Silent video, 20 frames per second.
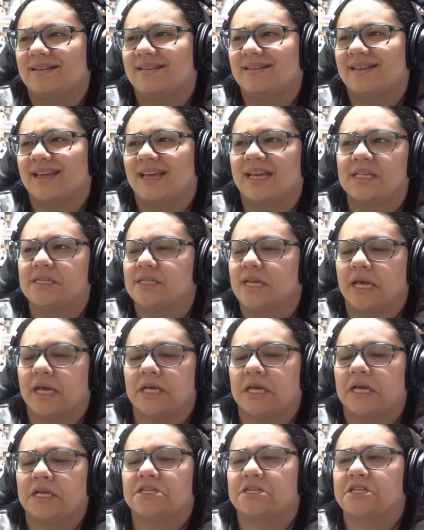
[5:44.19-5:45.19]
Like, he's like,
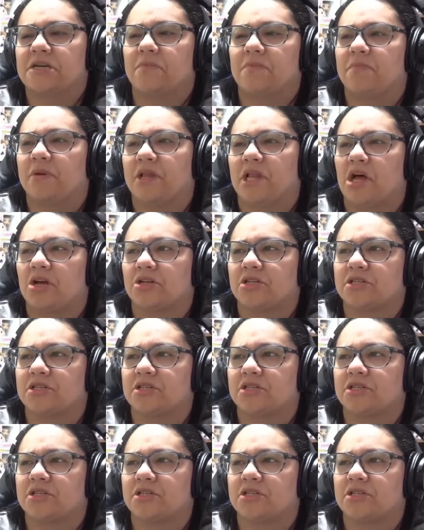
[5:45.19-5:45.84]
she belongs to me.